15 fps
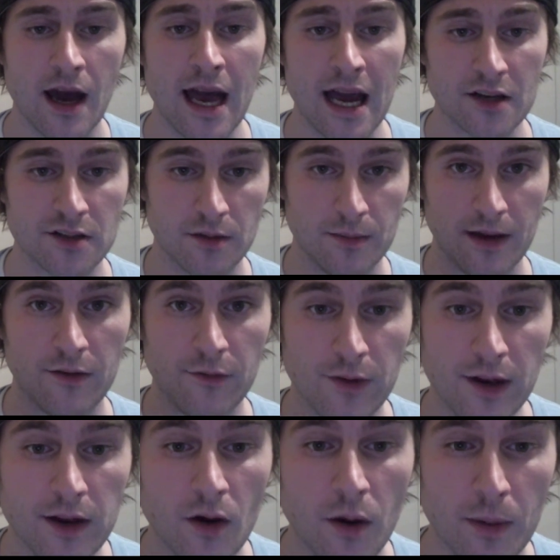I actually made a
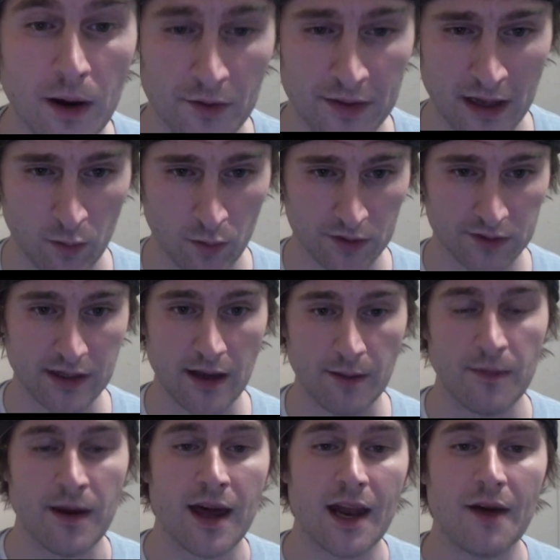video about that one
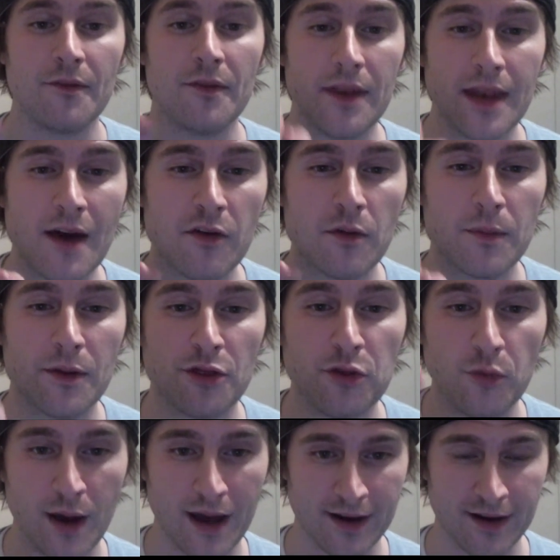time, and I've never been
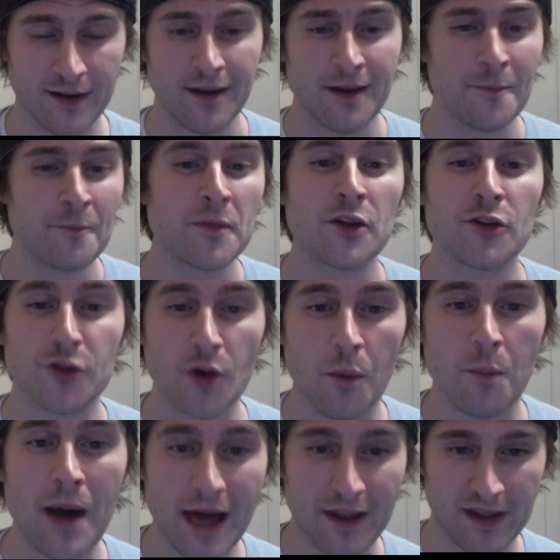threatened so
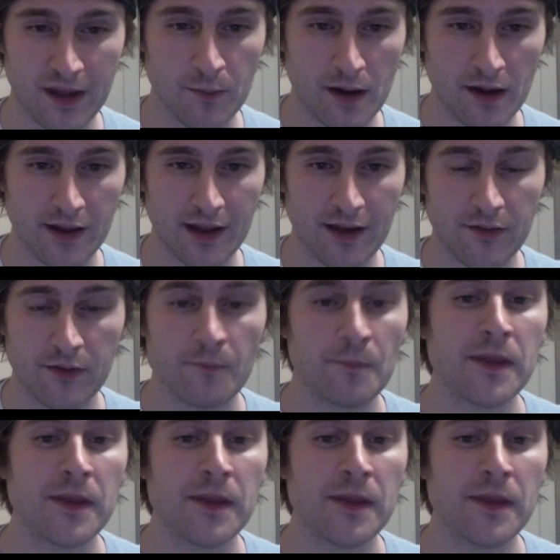badly in my life.